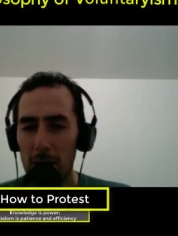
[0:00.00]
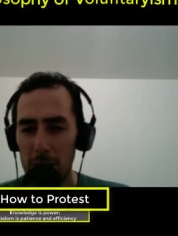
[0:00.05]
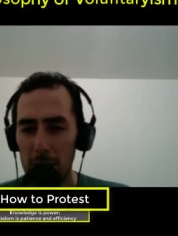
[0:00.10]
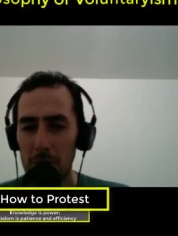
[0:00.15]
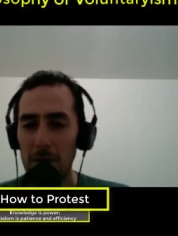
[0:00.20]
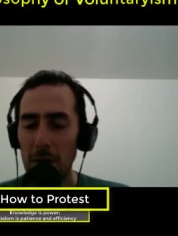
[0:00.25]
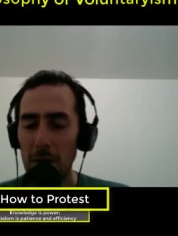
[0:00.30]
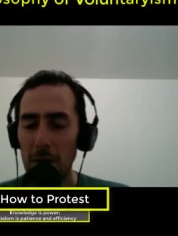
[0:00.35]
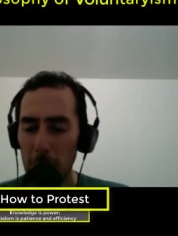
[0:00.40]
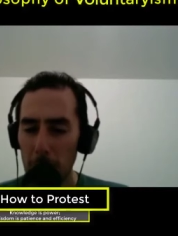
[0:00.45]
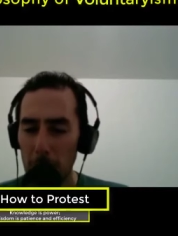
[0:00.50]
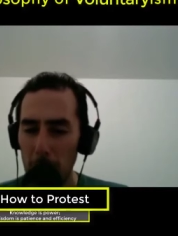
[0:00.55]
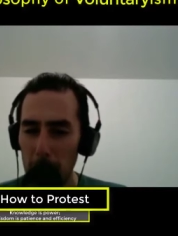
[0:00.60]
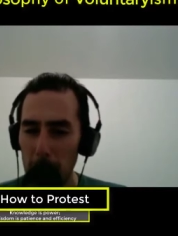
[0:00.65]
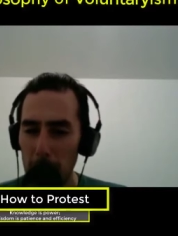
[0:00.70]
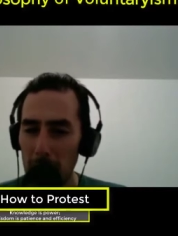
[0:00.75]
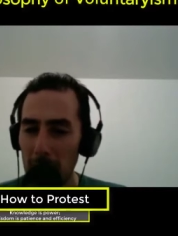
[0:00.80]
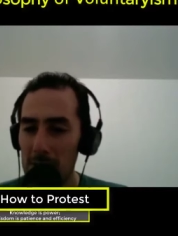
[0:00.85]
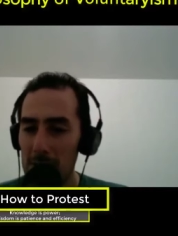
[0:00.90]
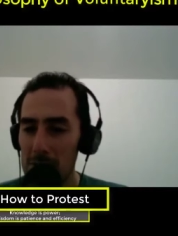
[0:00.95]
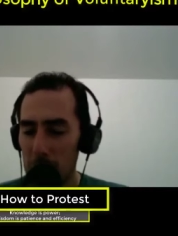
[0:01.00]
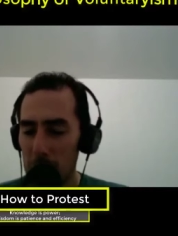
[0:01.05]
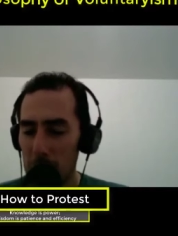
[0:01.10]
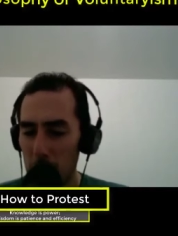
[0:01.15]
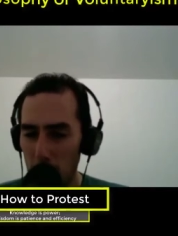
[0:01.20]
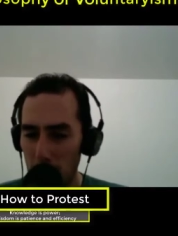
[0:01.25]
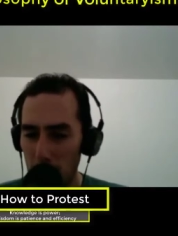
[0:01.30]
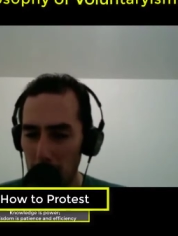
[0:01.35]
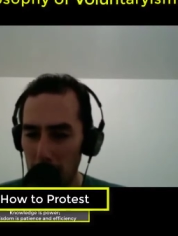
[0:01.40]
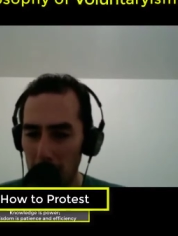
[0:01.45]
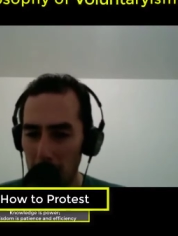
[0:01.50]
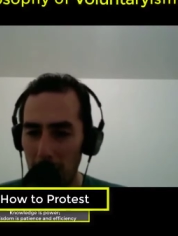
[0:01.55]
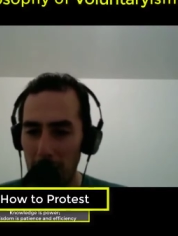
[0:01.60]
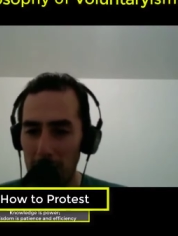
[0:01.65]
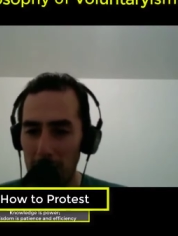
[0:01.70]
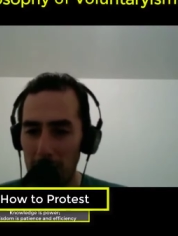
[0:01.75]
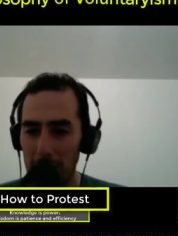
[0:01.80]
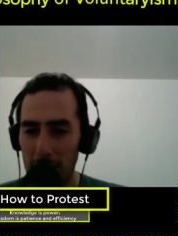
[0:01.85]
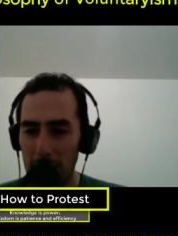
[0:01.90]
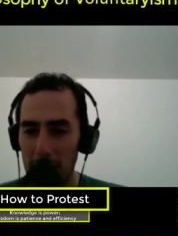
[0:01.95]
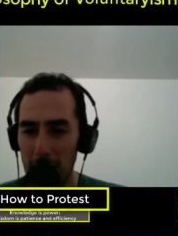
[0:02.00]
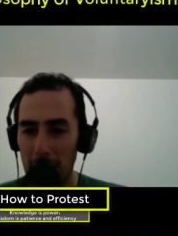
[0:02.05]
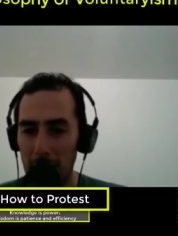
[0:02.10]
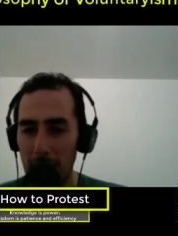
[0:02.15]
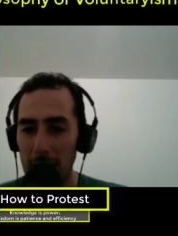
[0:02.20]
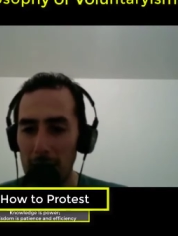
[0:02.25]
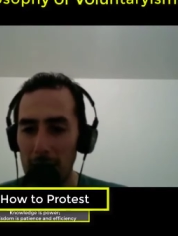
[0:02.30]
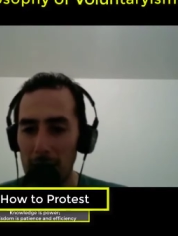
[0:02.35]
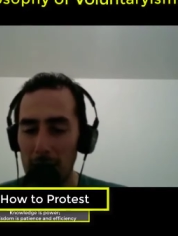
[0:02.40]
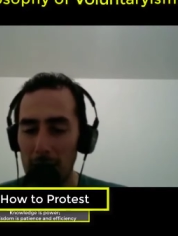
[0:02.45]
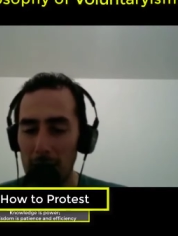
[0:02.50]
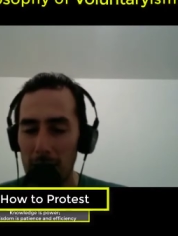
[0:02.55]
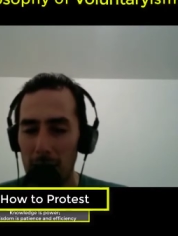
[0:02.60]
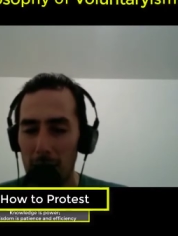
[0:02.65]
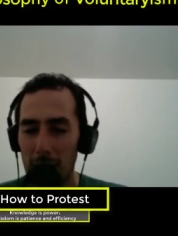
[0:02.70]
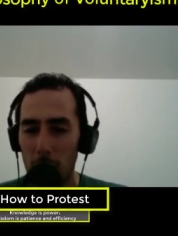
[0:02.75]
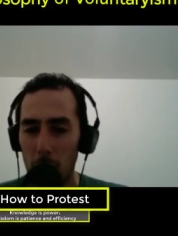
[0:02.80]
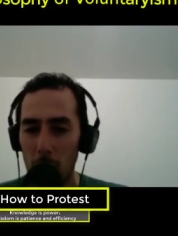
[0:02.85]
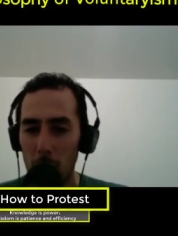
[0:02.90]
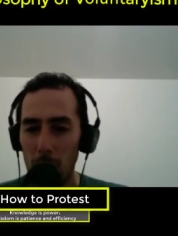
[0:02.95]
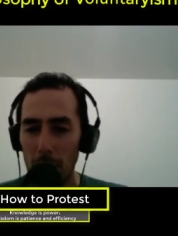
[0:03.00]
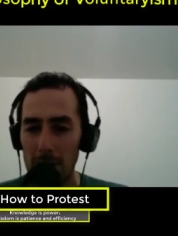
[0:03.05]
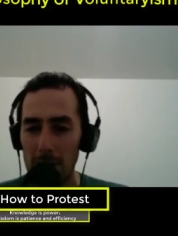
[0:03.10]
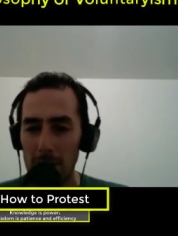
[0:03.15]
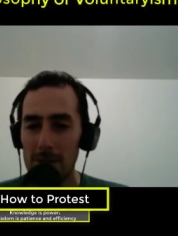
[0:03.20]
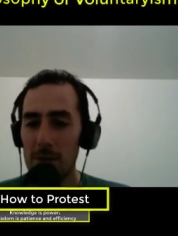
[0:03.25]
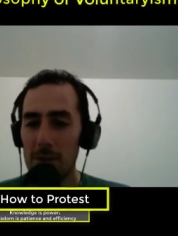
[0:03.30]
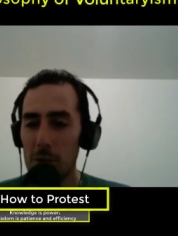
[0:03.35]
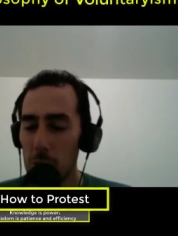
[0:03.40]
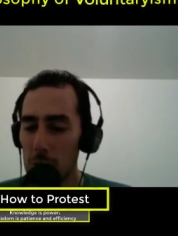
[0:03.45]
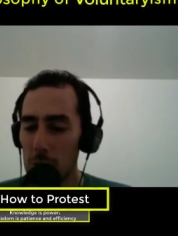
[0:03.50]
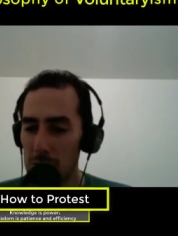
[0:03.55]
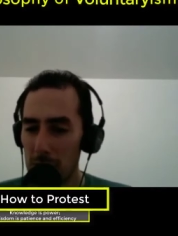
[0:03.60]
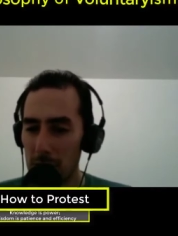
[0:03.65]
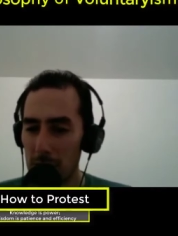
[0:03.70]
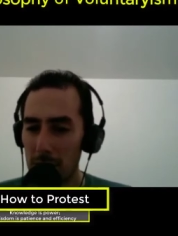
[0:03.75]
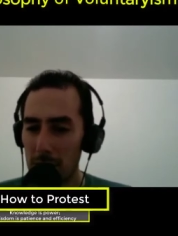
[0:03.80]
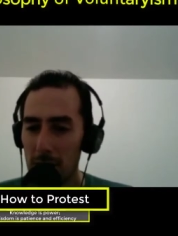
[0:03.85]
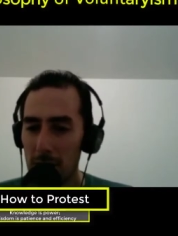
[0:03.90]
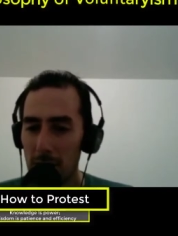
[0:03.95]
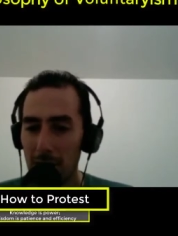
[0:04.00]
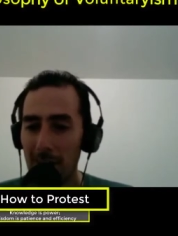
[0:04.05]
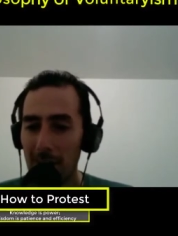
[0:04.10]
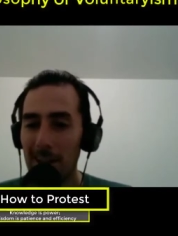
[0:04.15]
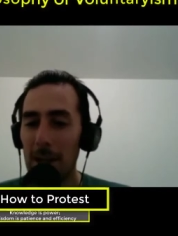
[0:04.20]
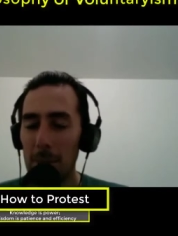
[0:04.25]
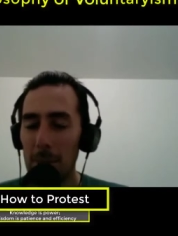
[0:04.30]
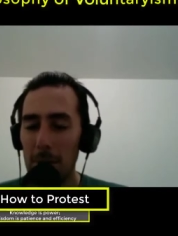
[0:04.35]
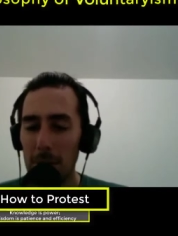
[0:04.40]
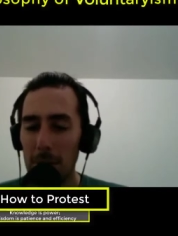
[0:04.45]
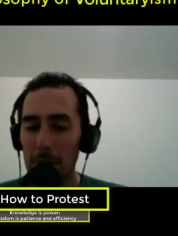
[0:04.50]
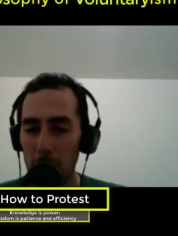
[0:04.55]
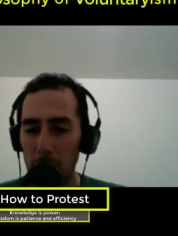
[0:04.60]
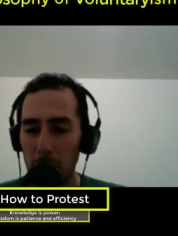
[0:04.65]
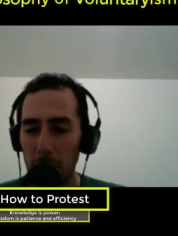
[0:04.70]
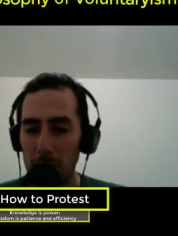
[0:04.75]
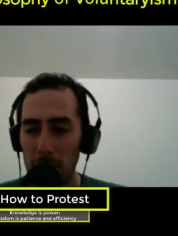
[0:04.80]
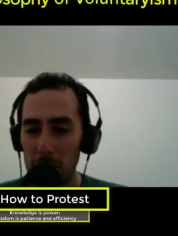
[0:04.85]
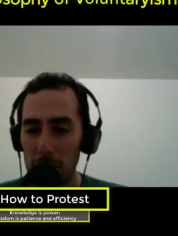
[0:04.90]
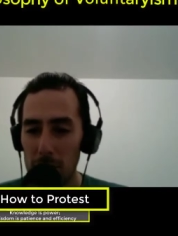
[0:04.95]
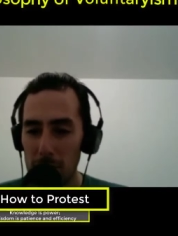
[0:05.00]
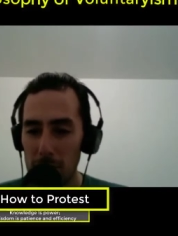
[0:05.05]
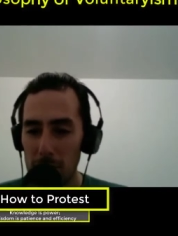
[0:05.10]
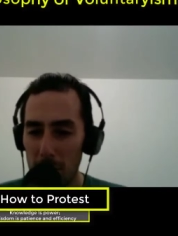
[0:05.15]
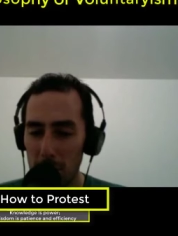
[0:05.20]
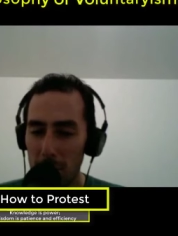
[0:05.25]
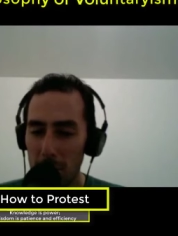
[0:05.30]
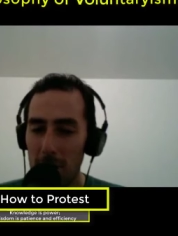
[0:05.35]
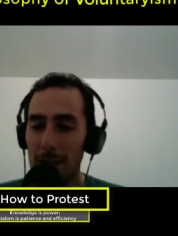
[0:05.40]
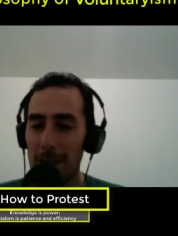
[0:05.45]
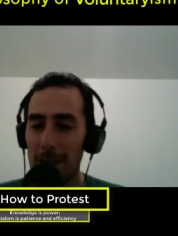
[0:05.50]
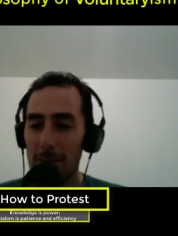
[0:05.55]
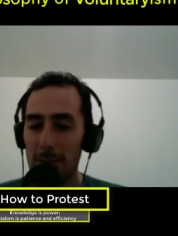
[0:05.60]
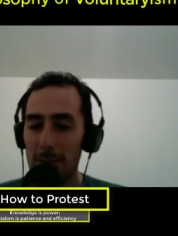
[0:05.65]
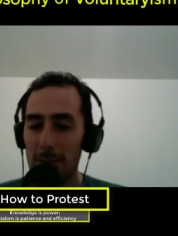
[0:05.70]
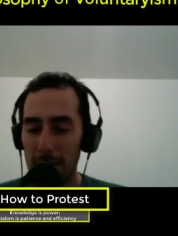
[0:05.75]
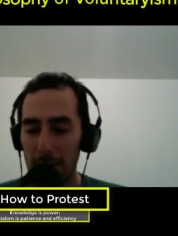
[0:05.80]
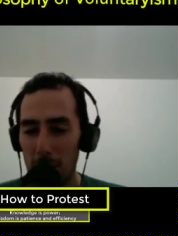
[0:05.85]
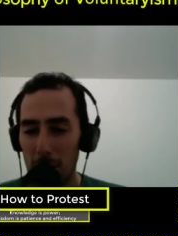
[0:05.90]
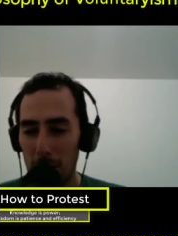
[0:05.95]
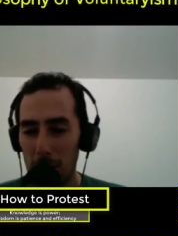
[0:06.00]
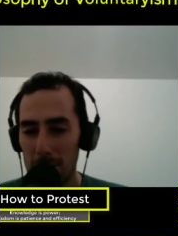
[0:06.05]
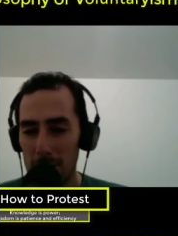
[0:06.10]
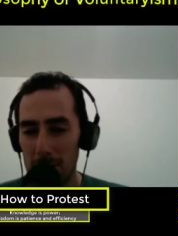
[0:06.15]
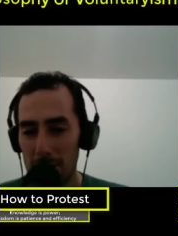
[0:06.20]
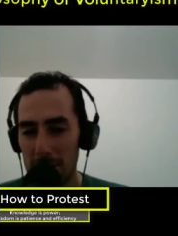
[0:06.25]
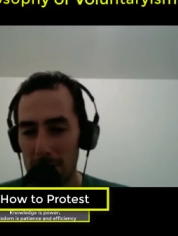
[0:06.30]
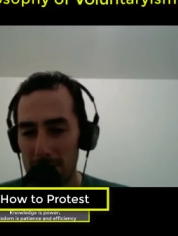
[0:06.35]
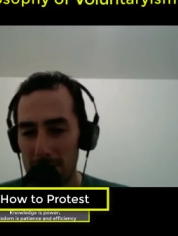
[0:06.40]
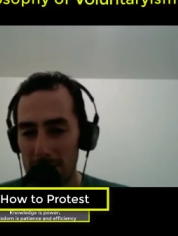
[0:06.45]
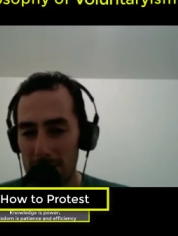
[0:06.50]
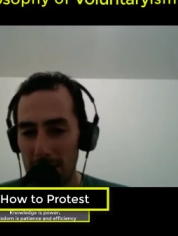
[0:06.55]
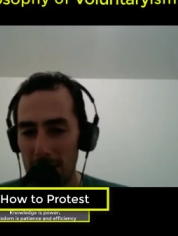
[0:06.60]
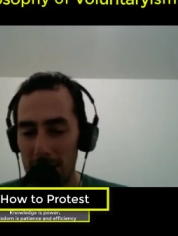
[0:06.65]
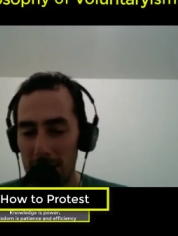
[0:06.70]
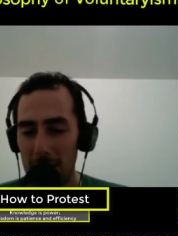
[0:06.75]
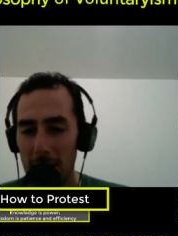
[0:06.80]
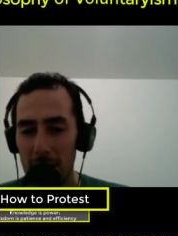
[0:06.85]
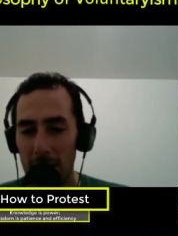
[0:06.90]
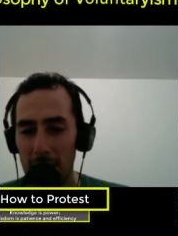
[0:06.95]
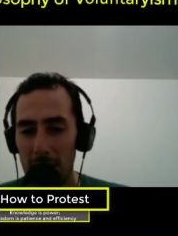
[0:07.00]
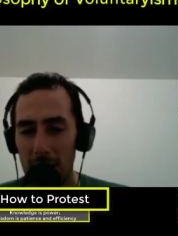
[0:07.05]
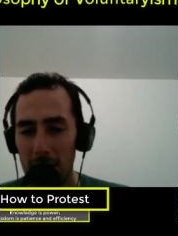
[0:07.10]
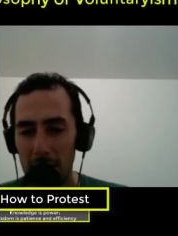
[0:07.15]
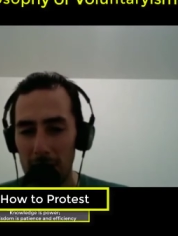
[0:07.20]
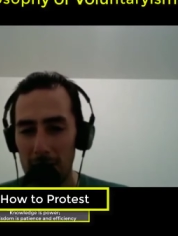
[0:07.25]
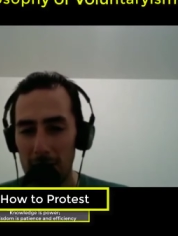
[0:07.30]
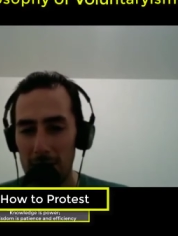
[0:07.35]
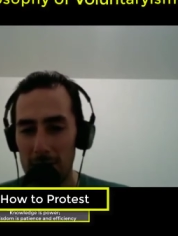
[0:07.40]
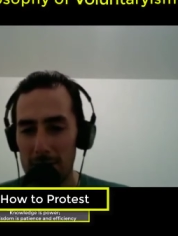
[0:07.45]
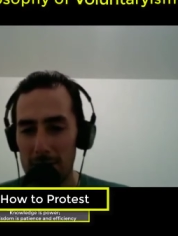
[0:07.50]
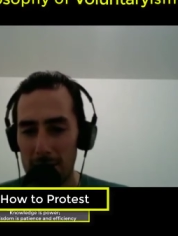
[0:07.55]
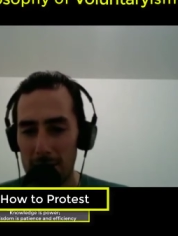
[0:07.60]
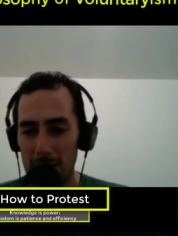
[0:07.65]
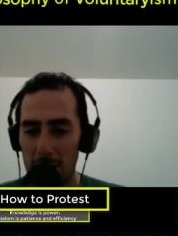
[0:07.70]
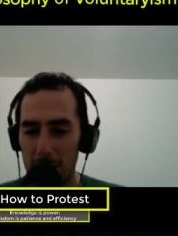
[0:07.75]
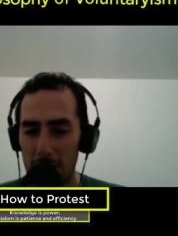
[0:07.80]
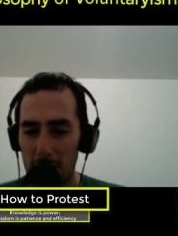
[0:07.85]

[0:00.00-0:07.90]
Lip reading: to take your property against your will, and any institution claiming the right to do so, even if they call themselves a state, is